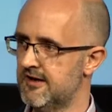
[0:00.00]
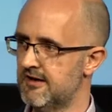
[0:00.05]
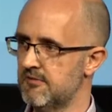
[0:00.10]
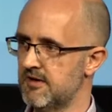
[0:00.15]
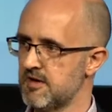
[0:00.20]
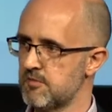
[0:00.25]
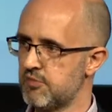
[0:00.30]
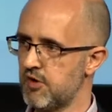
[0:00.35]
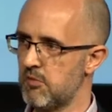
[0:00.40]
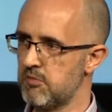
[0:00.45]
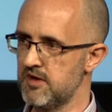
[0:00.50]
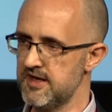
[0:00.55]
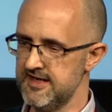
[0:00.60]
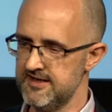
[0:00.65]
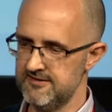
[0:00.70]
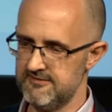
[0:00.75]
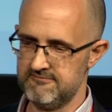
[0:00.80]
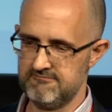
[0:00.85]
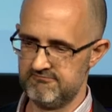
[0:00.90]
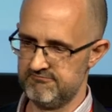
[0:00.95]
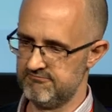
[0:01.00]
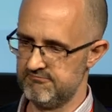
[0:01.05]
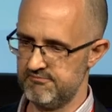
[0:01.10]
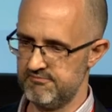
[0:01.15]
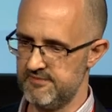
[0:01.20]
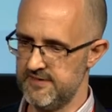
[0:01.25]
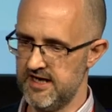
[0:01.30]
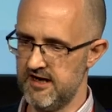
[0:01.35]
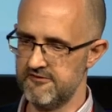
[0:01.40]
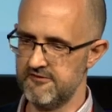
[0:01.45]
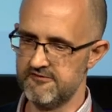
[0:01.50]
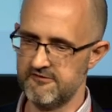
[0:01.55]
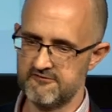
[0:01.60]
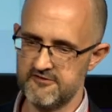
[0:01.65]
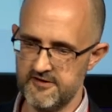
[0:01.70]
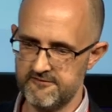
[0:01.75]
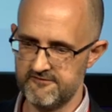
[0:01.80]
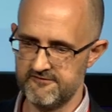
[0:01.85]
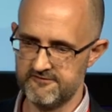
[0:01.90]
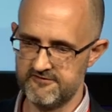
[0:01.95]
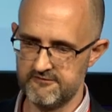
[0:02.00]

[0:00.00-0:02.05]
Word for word: we can probably, you know, the,